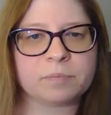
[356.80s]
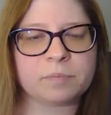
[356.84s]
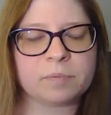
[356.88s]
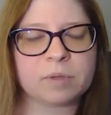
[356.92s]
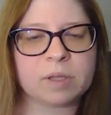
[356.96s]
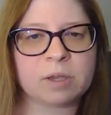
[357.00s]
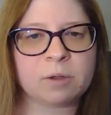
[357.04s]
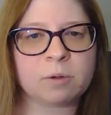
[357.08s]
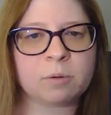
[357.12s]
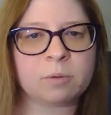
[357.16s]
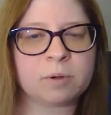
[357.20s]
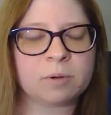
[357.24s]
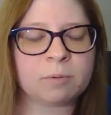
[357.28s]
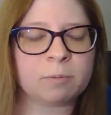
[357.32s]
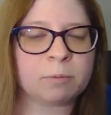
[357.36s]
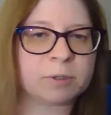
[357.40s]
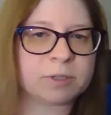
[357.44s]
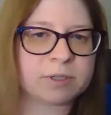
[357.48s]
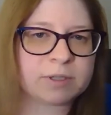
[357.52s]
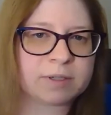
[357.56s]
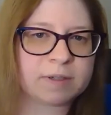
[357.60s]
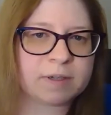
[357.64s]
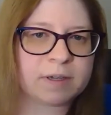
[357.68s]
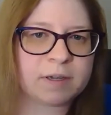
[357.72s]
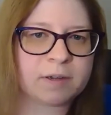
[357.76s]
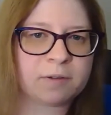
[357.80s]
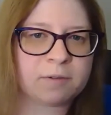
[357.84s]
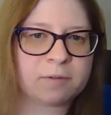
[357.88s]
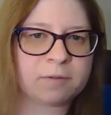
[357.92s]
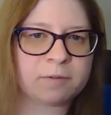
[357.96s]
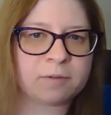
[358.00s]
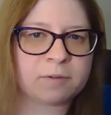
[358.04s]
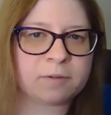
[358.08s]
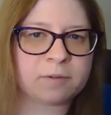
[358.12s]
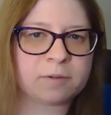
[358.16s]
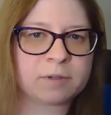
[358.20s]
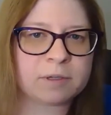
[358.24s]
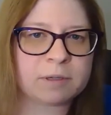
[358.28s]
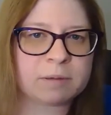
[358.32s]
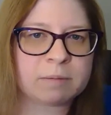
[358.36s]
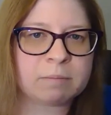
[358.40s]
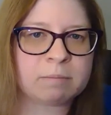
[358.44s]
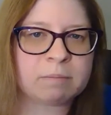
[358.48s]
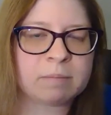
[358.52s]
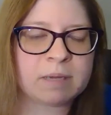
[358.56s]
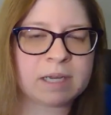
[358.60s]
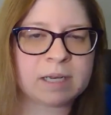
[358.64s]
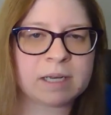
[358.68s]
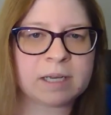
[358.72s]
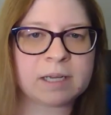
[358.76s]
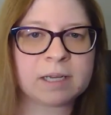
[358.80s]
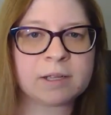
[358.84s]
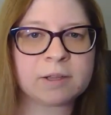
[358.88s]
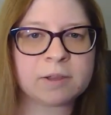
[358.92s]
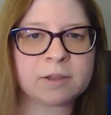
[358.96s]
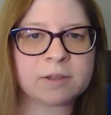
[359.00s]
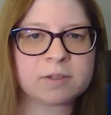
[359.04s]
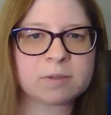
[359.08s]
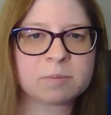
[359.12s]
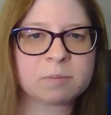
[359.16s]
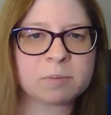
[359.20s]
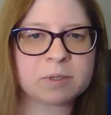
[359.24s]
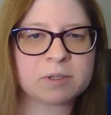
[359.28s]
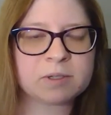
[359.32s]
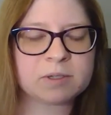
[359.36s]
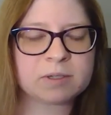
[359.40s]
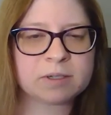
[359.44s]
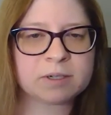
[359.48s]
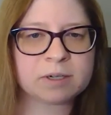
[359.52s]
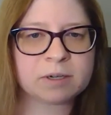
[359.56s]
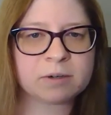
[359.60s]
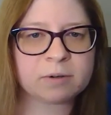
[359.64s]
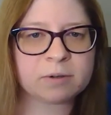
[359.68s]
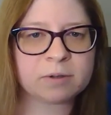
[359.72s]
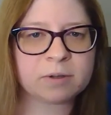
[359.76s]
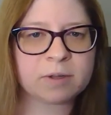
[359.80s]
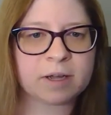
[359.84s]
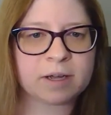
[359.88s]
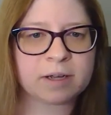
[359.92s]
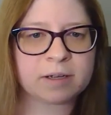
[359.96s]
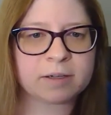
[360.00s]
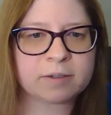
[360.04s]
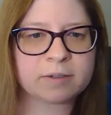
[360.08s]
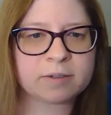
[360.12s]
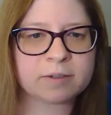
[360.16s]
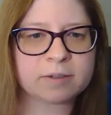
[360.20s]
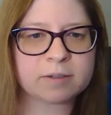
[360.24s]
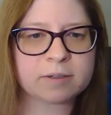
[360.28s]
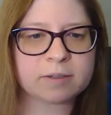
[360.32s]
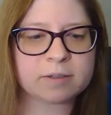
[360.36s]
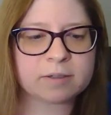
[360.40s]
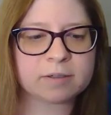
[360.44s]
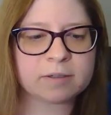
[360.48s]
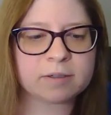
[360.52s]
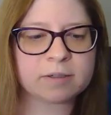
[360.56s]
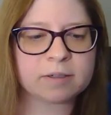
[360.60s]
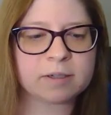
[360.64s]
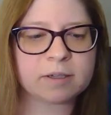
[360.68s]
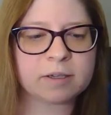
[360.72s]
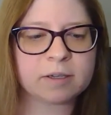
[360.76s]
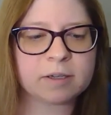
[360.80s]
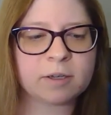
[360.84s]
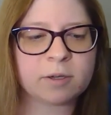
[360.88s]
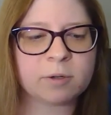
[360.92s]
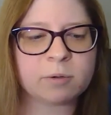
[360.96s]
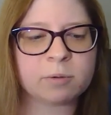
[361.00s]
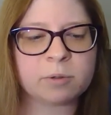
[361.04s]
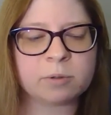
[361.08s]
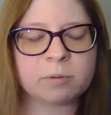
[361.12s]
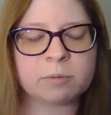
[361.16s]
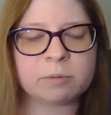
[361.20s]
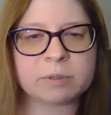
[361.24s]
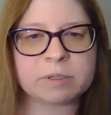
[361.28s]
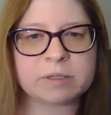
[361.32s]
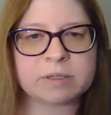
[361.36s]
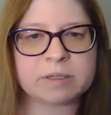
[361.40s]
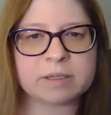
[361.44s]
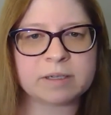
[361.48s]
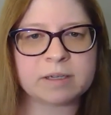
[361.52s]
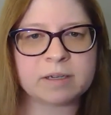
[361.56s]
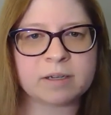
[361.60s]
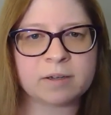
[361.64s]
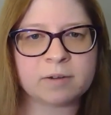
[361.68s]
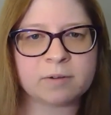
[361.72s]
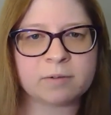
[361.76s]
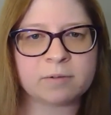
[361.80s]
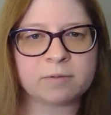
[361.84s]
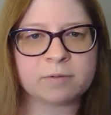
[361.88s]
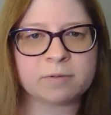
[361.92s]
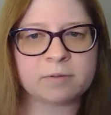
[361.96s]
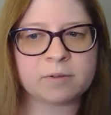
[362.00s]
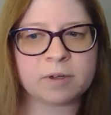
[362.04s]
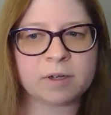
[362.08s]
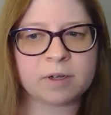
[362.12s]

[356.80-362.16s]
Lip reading: You would receive media that's been sterilized. You would receive